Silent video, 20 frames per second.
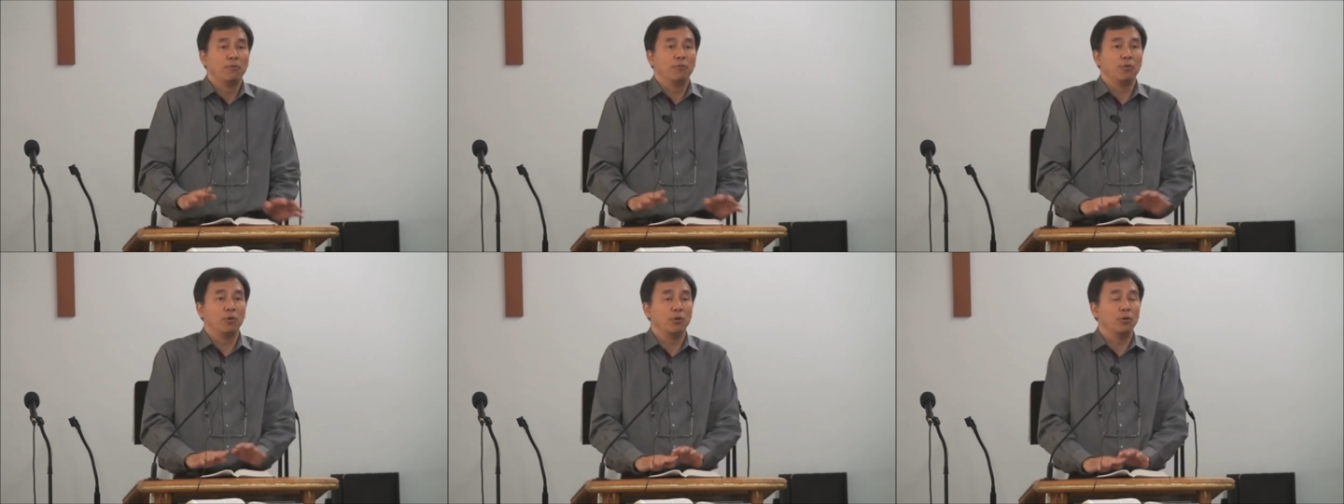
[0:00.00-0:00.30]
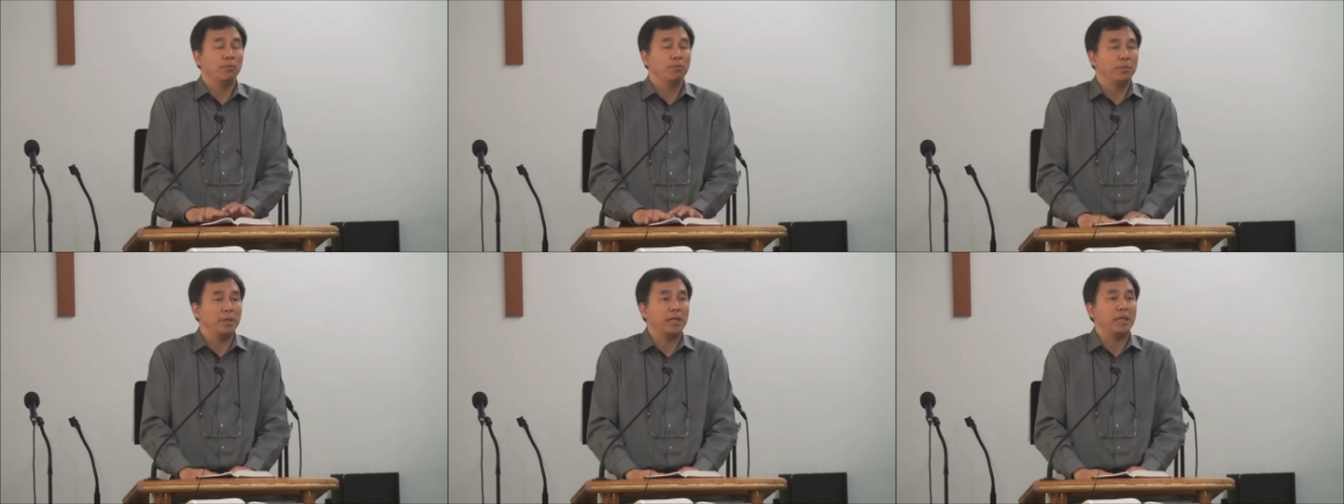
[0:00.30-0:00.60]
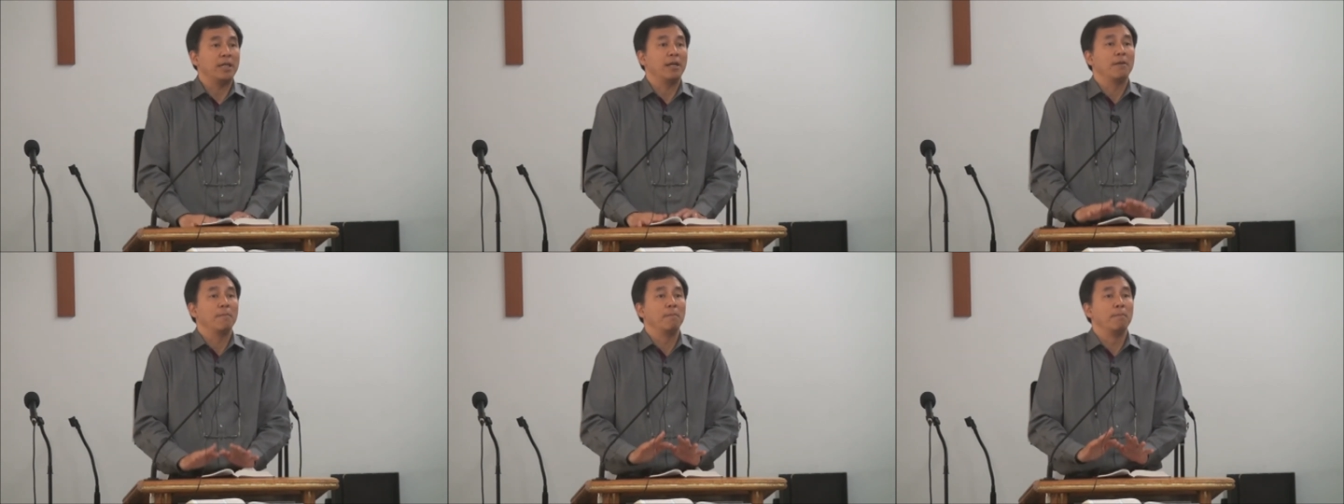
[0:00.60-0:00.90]
will
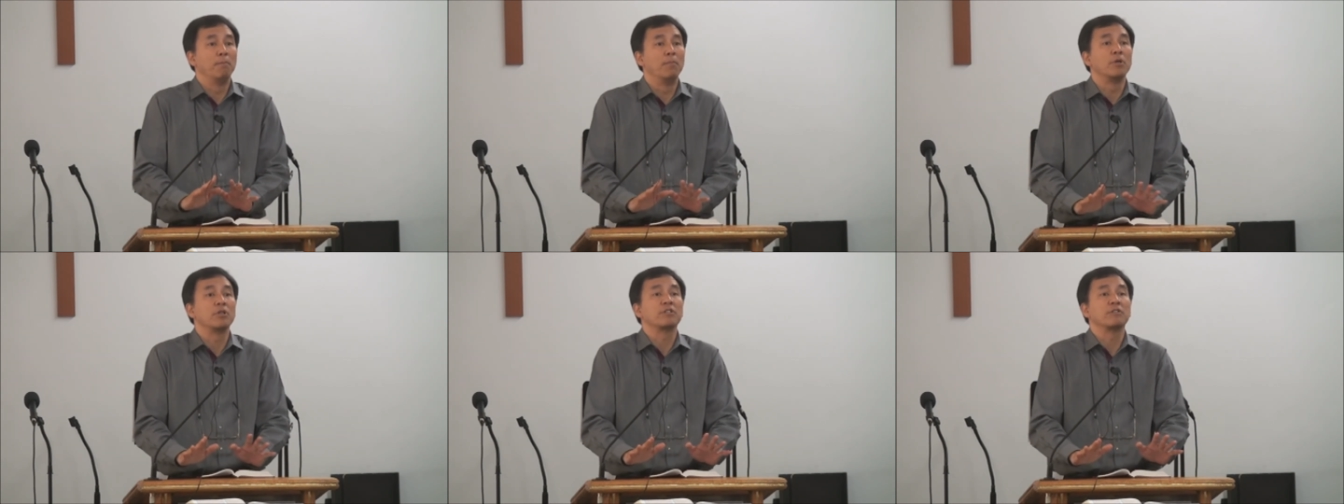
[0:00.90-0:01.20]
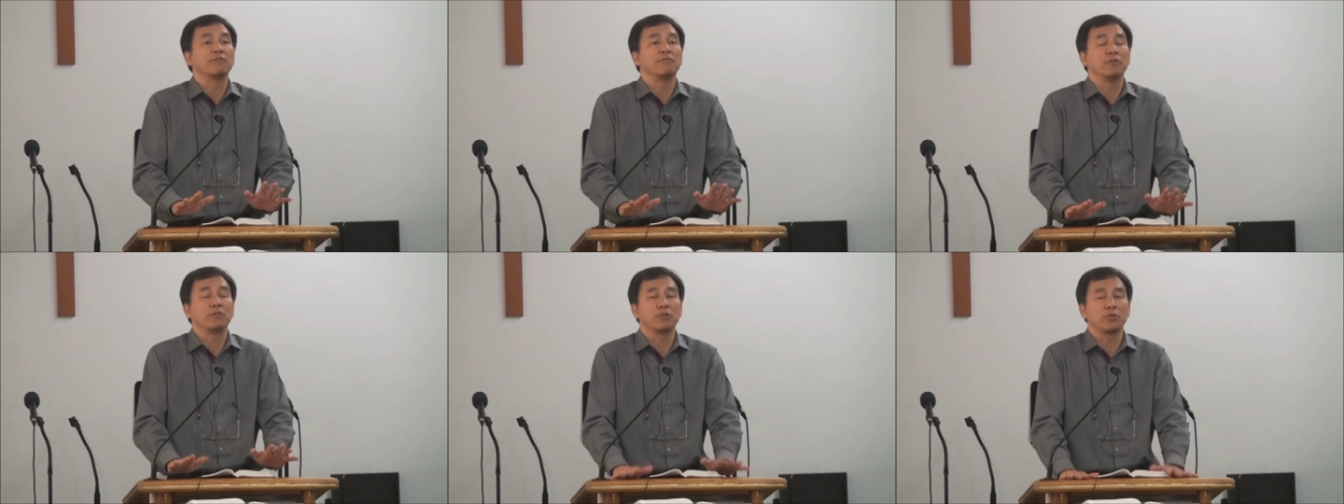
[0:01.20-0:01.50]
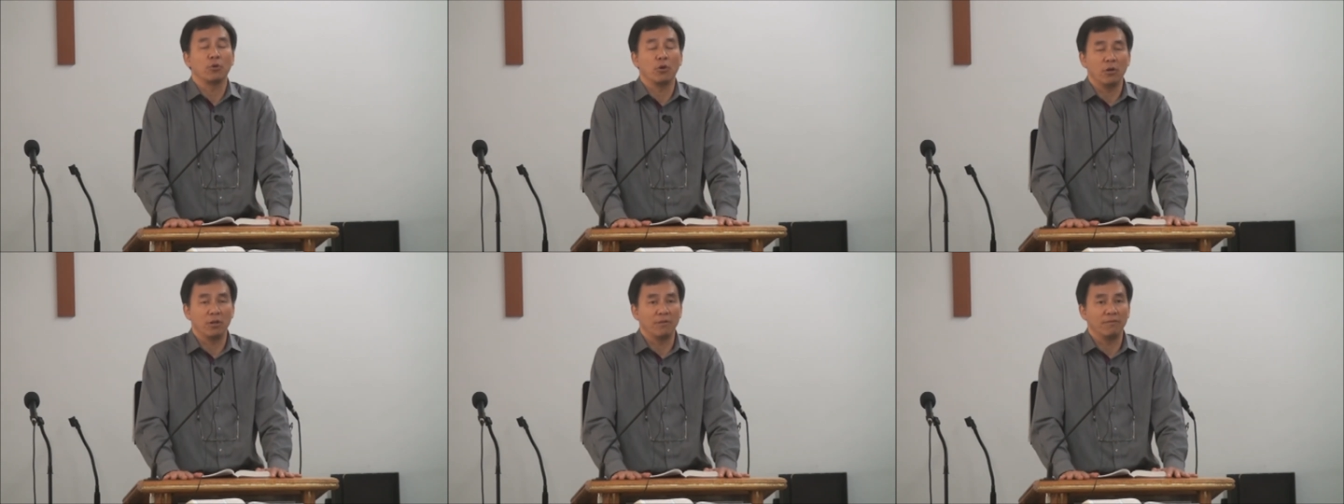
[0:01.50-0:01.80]
be merciful
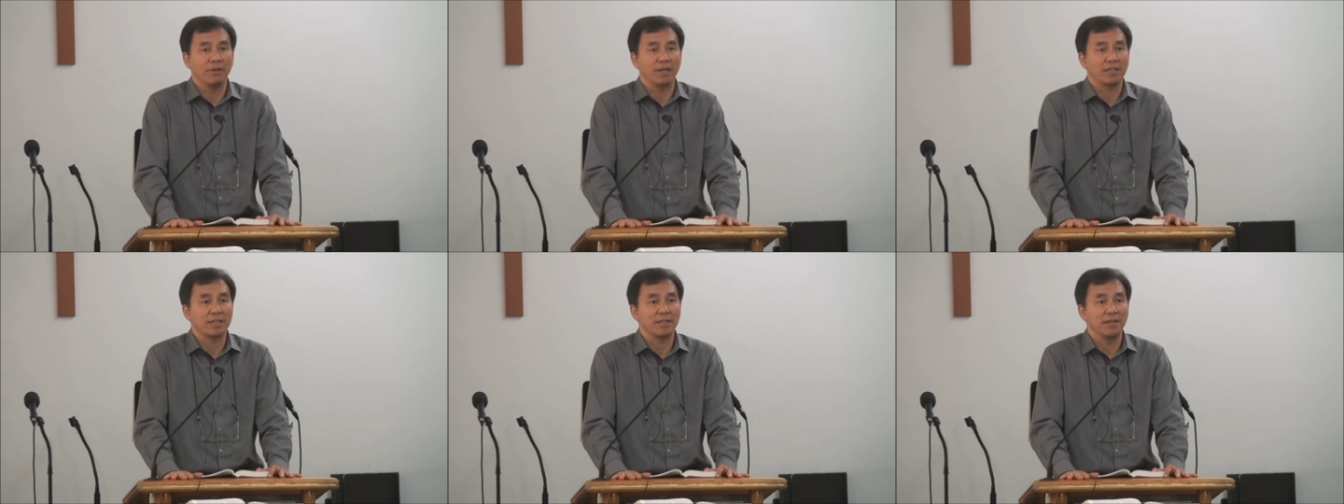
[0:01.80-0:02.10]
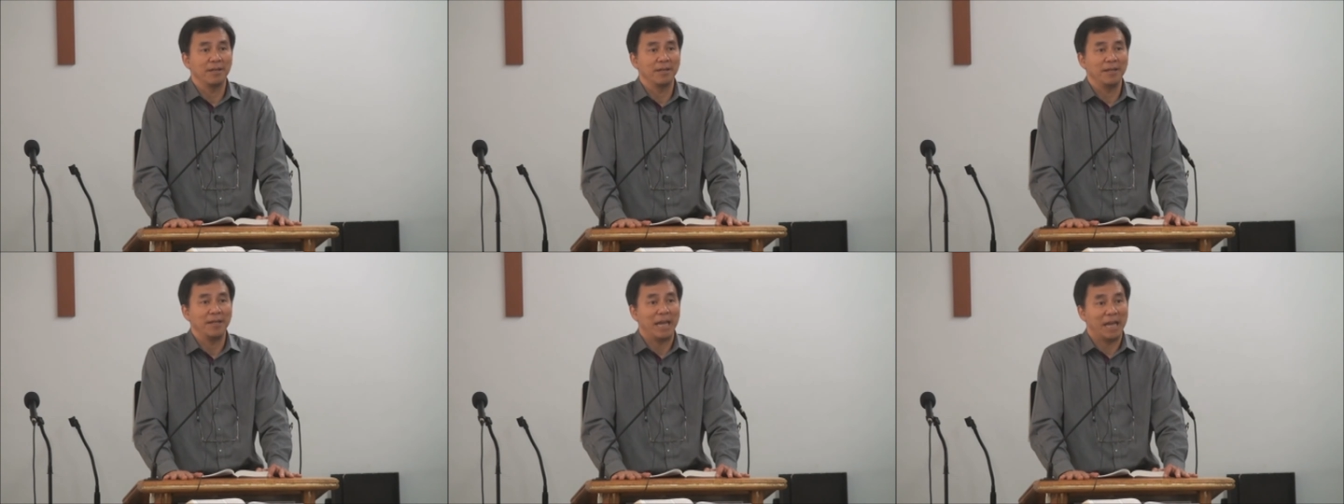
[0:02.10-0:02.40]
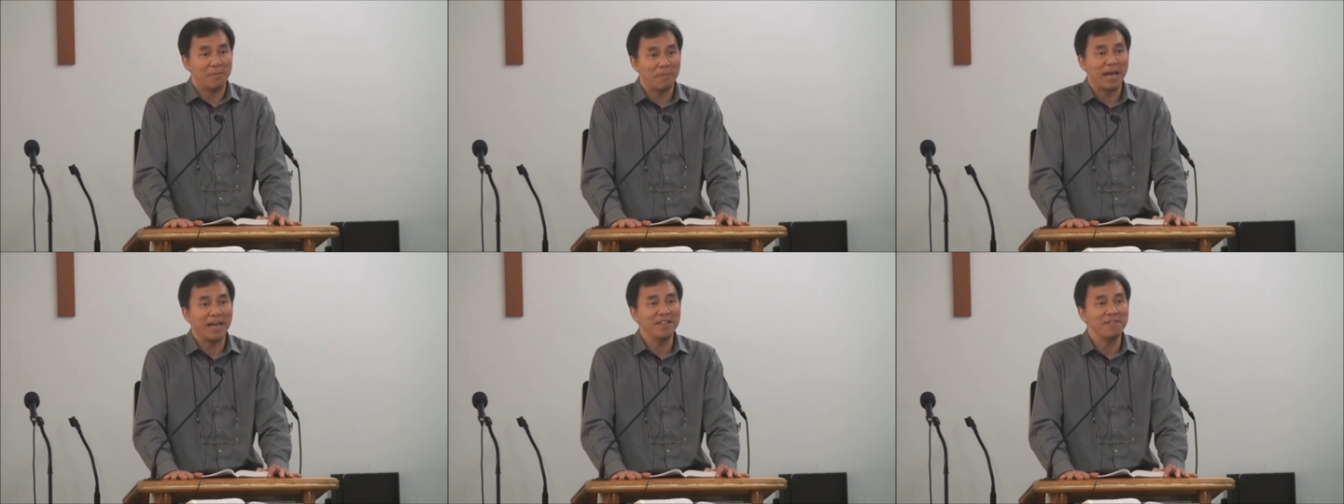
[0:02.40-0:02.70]
to all of us.
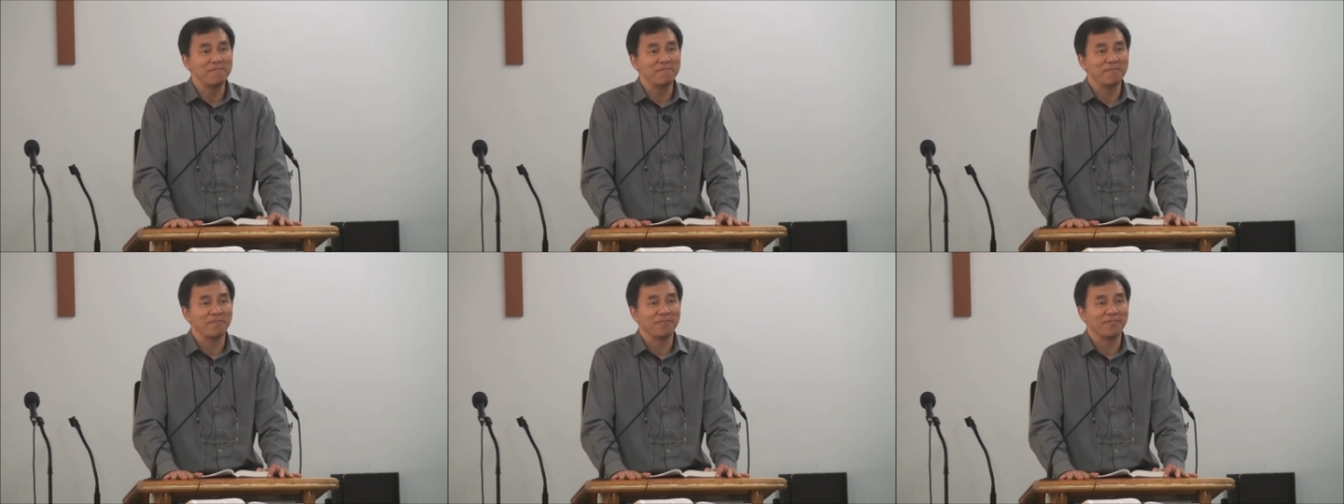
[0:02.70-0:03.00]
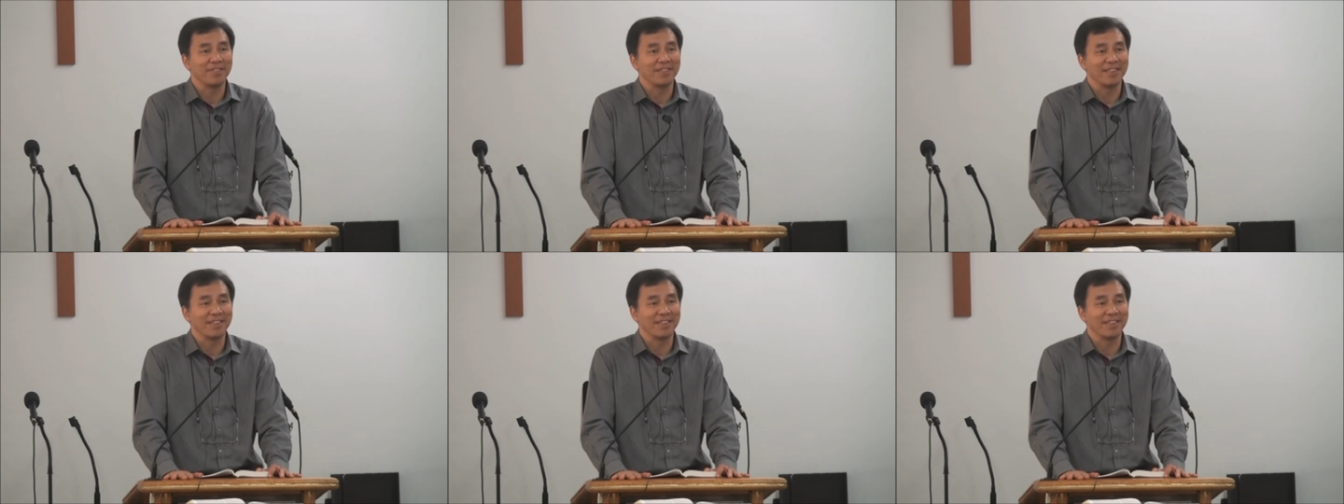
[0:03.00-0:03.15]
Amen? Amen.